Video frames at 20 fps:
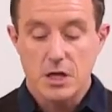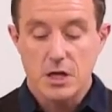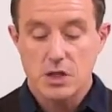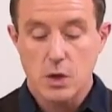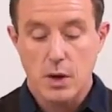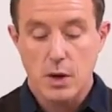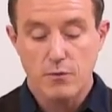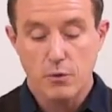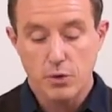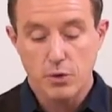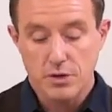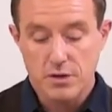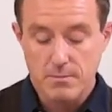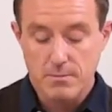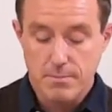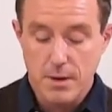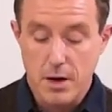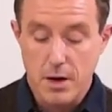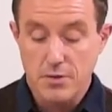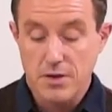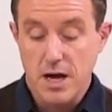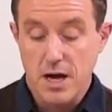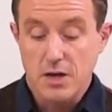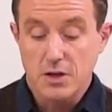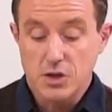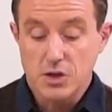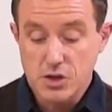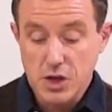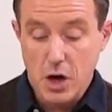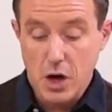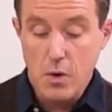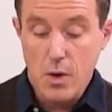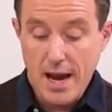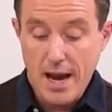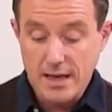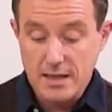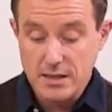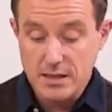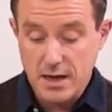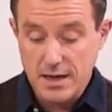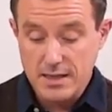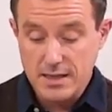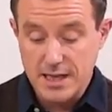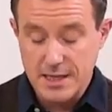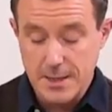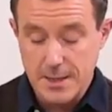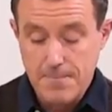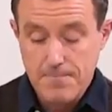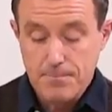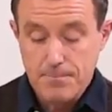So I've ordered them both. So excited.